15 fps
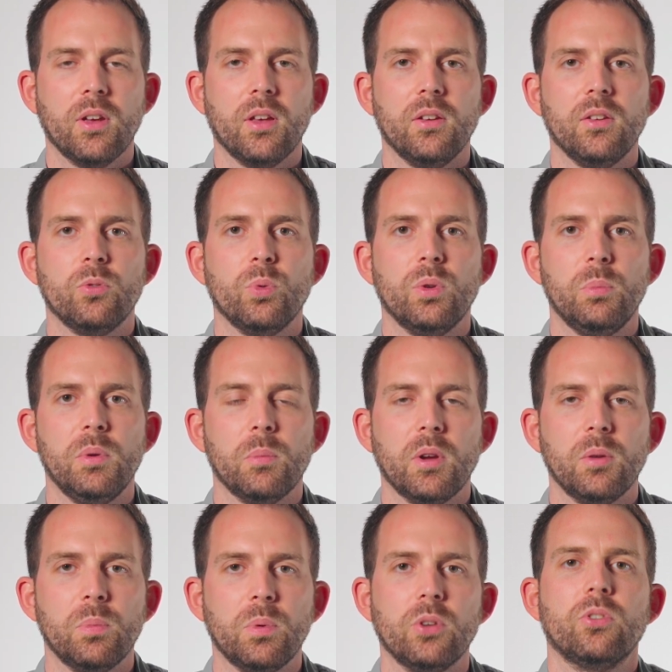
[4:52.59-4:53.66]
and it will be
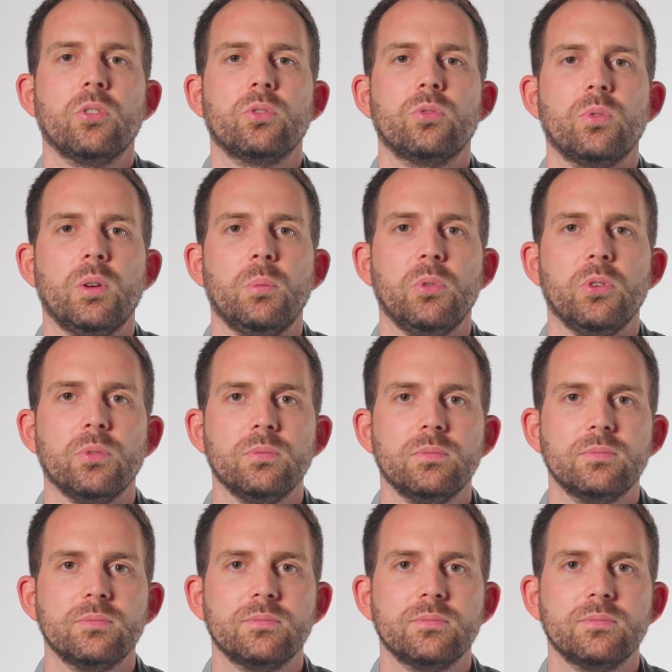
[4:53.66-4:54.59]
my pleasure to help you.